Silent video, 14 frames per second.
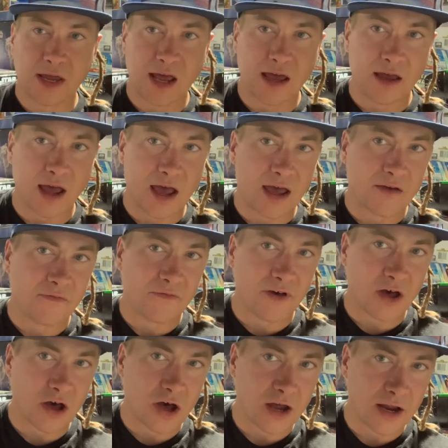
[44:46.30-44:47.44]
I
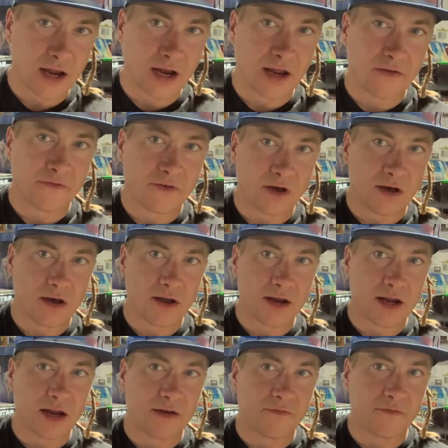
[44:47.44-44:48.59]
fought and I fought
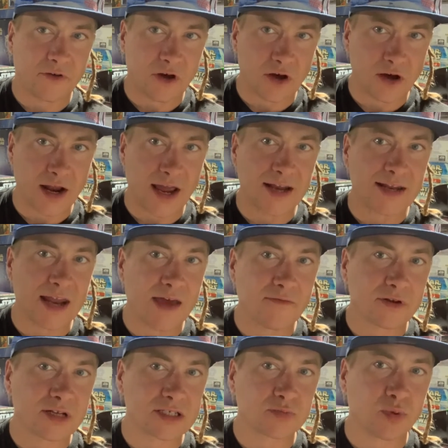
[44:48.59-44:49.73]
and I fought. I'd never
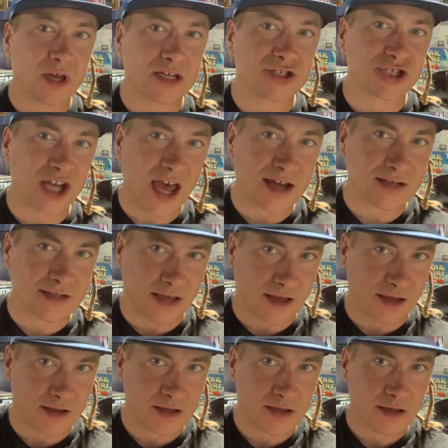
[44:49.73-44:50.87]
displayed Shakti.
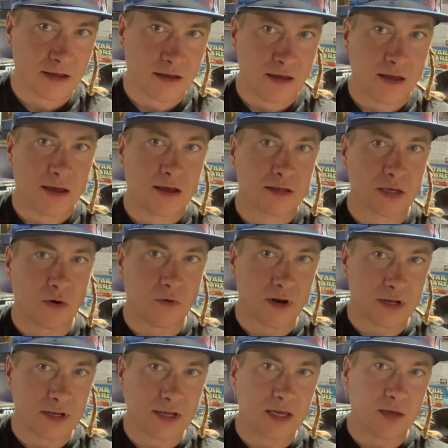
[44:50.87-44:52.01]
I
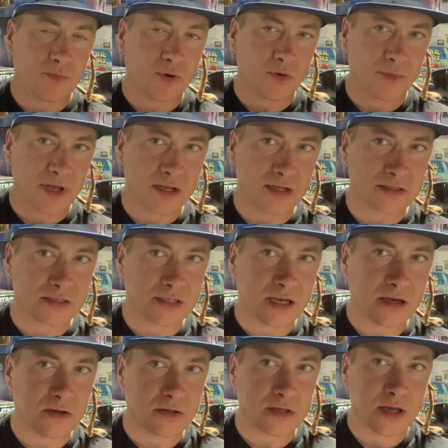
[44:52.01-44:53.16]
wanted to keep her mint and
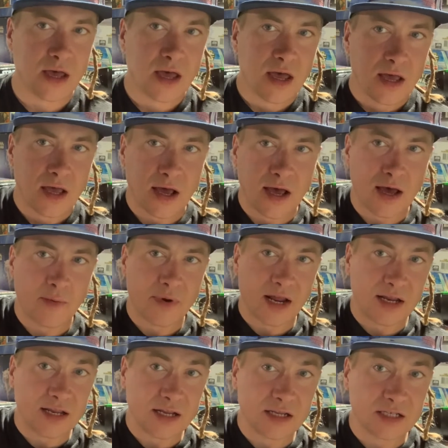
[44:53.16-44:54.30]
sealed, but I
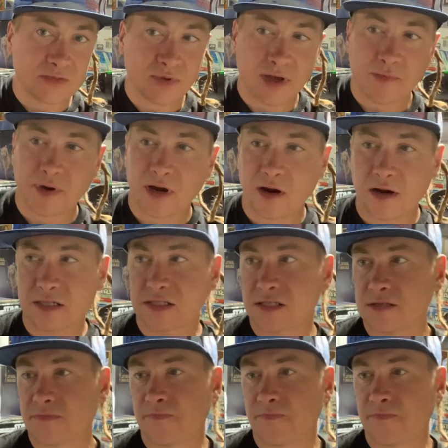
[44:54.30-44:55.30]
did display Barriss.